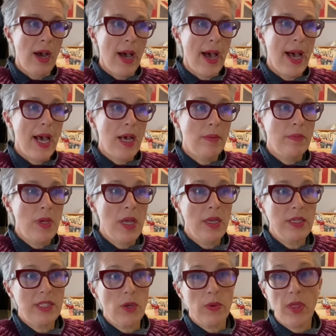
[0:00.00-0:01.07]

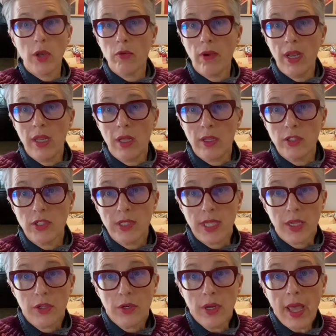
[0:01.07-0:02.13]
So without a radiologist, that
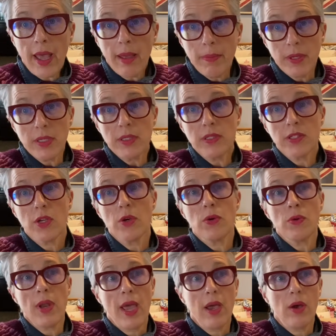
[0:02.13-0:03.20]
couldn't happen. So
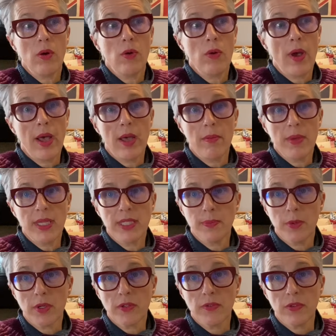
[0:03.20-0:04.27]
now it's
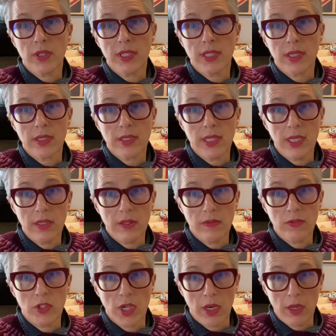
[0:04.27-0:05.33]
booked for the 16th of
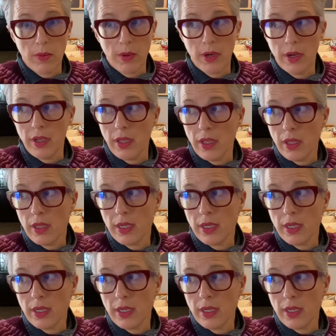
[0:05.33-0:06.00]
January.